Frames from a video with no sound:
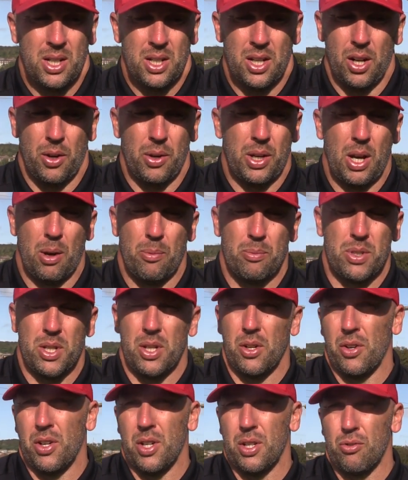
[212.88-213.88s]
You know, he comes
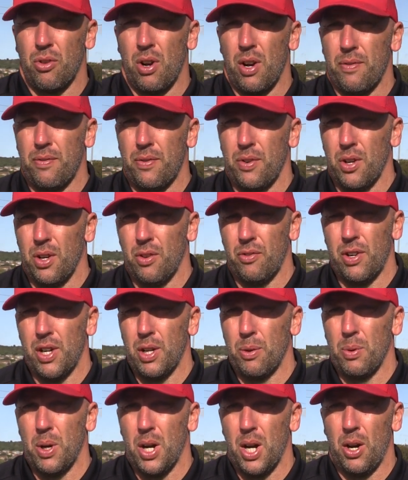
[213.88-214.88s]
in on his right foot
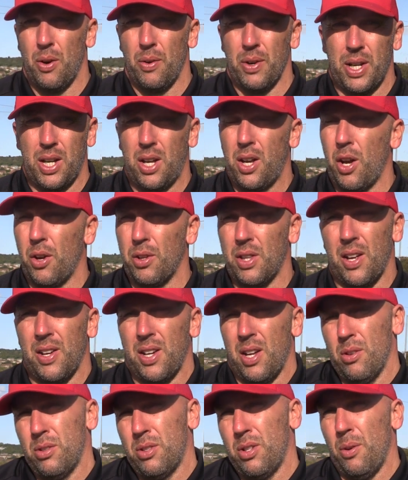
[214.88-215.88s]
really well, and he can go down
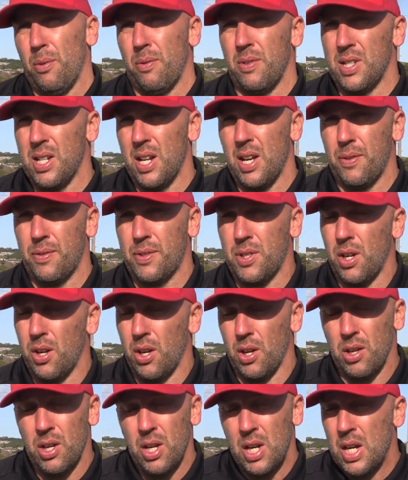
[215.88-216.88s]
the outside of his left,
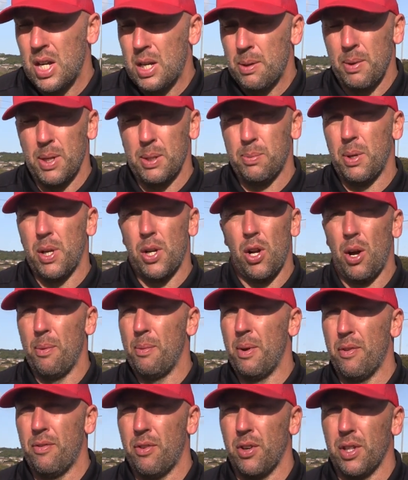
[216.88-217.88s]
so it must be a
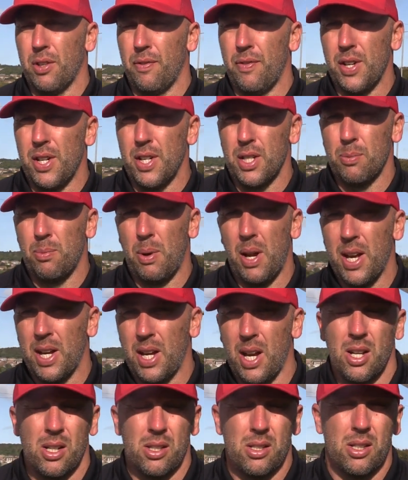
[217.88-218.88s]
nightmare for a defender to play
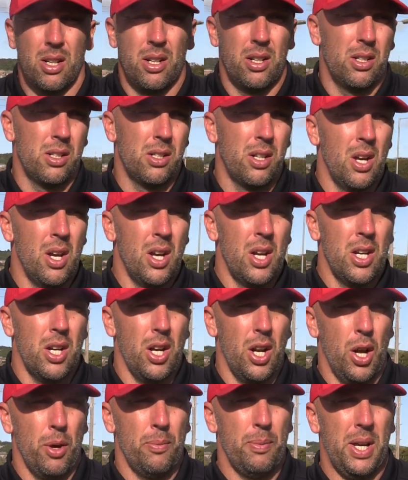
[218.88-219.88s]
against. And
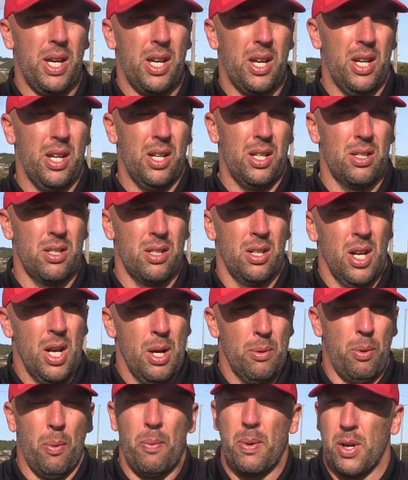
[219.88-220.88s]
you know, Miki's
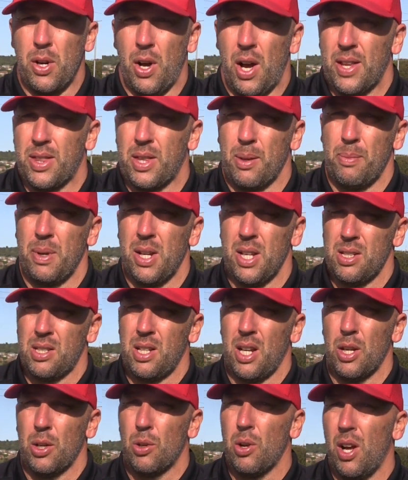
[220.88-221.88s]
probably not had the minutes
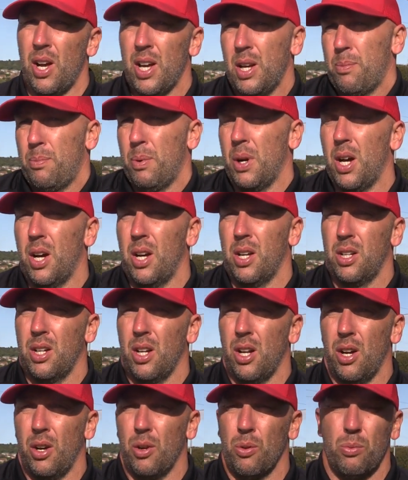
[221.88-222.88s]
that he'd like, but you
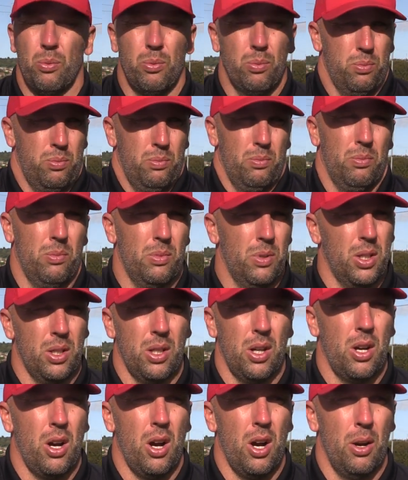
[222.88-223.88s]
know,
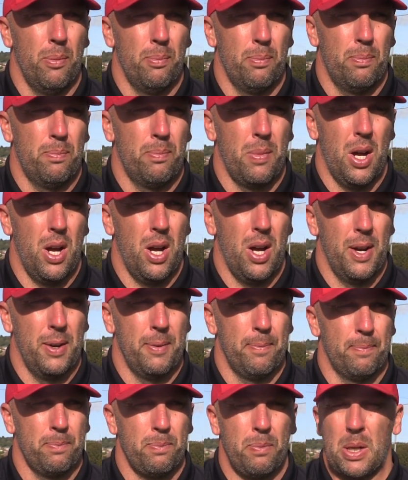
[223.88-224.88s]
I
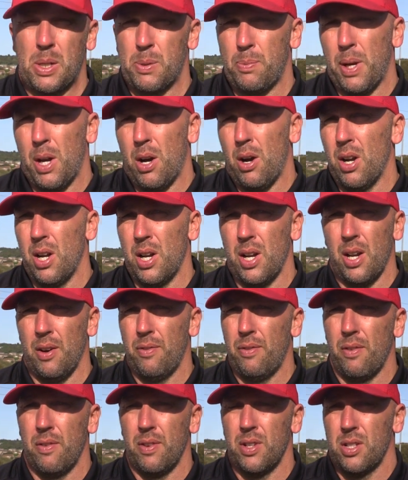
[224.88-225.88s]
can't speak highly
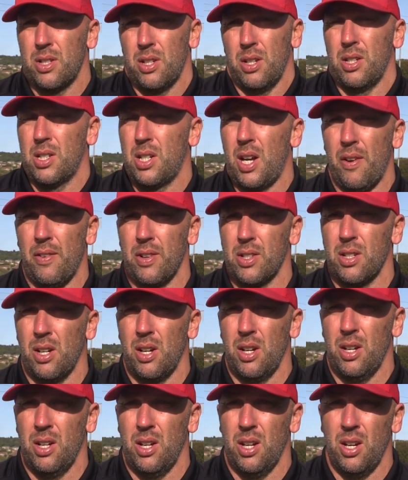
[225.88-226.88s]
enough of his character.